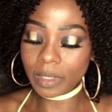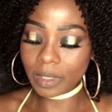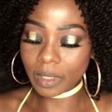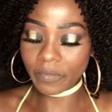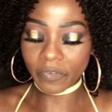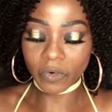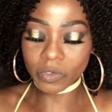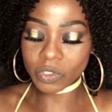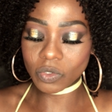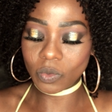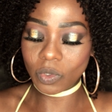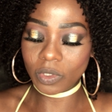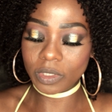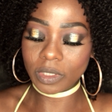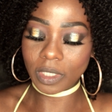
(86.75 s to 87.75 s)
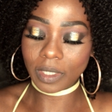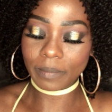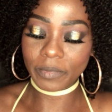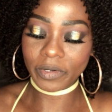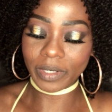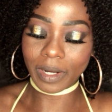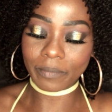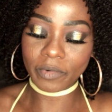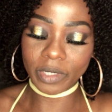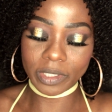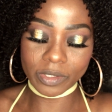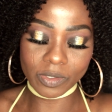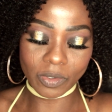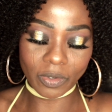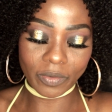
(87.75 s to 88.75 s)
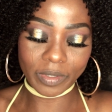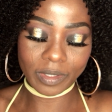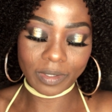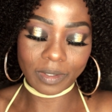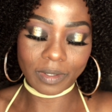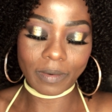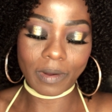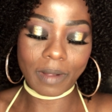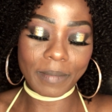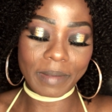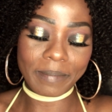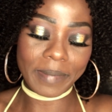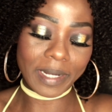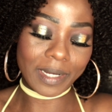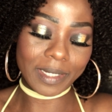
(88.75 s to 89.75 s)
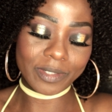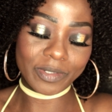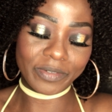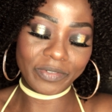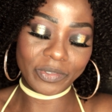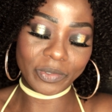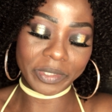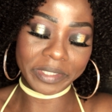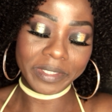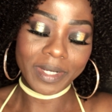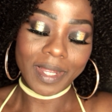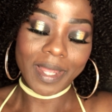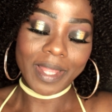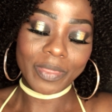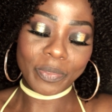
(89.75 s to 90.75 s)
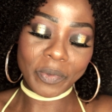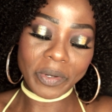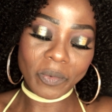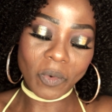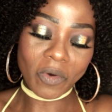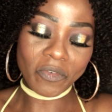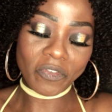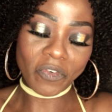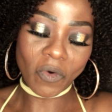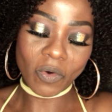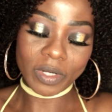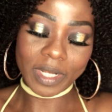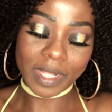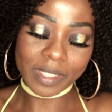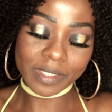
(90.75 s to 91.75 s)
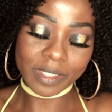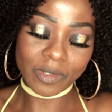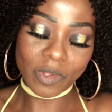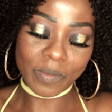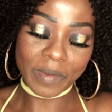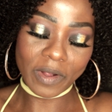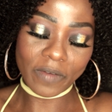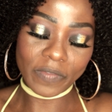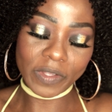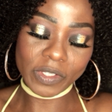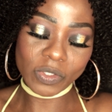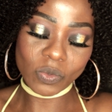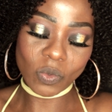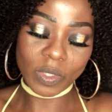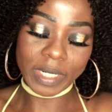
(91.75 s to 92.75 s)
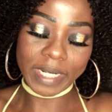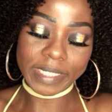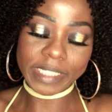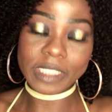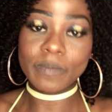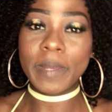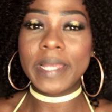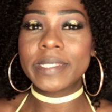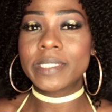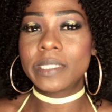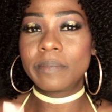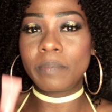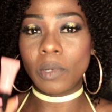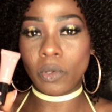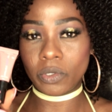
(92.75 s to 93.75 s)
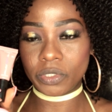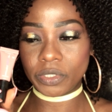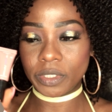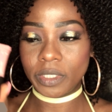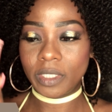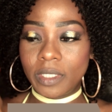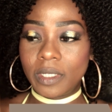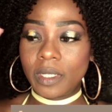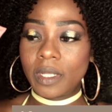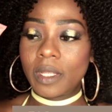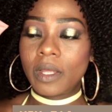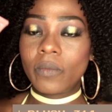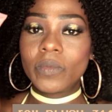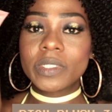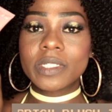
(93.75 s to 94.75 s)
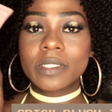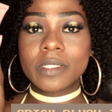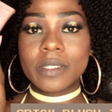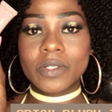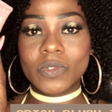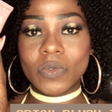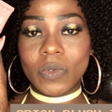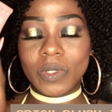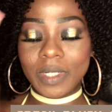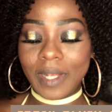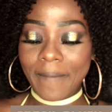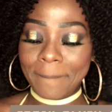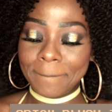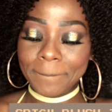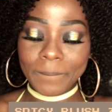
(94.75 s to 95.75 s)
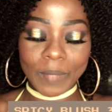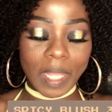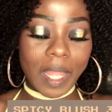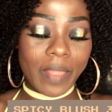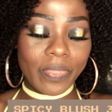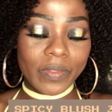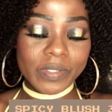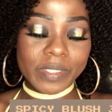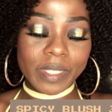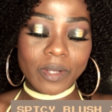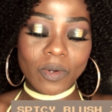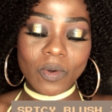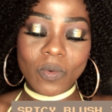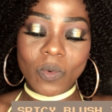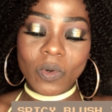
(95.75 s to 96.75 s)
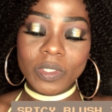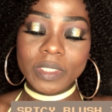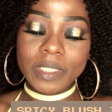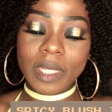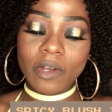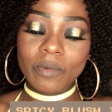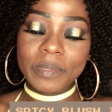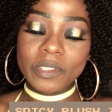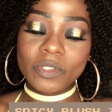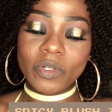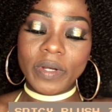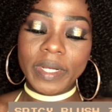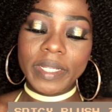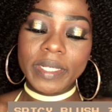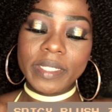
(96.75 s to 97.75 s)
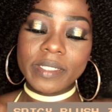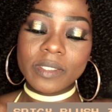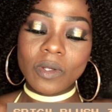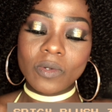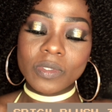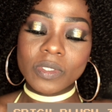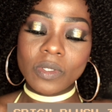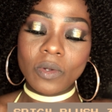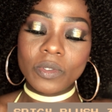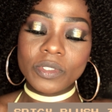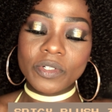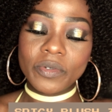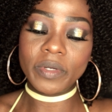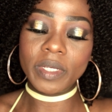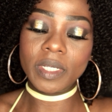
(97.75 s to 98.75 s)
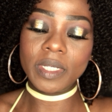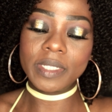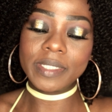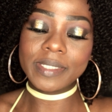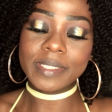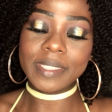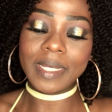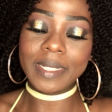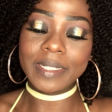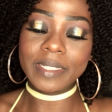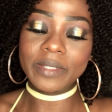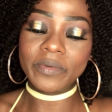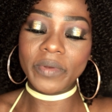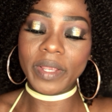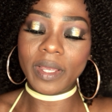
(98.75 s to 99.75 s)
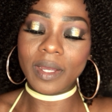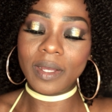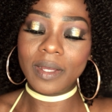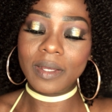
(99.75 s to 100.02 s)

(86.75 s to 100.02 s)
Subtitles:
The first one, I'm really sorry. Oh, I'm in bad review. 314, that's the number of this one, and it's spicy blush, which is this one. And the second one that I'll be trying is sultry sangria.